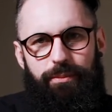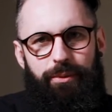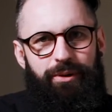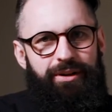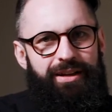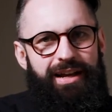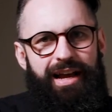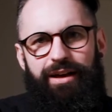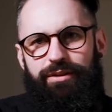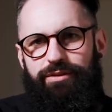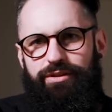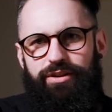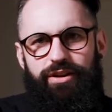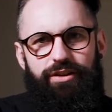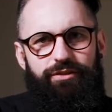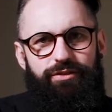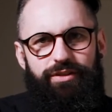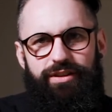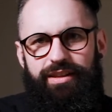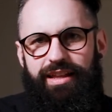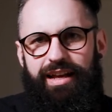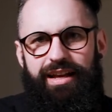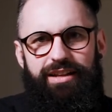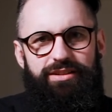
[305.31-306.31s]
pulling it out the
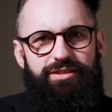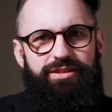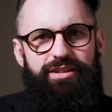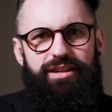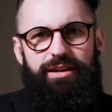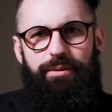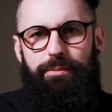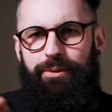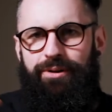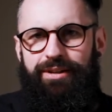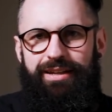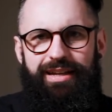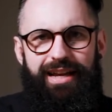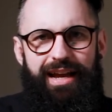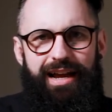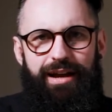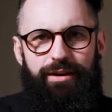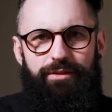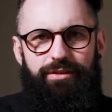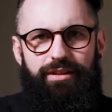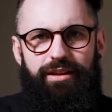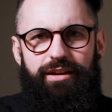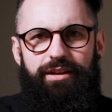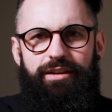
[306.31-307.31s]
oven, that's it, putting it
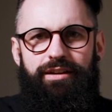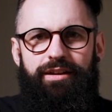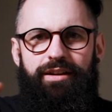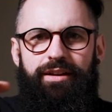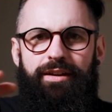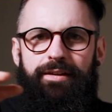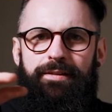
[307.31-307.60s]
out there.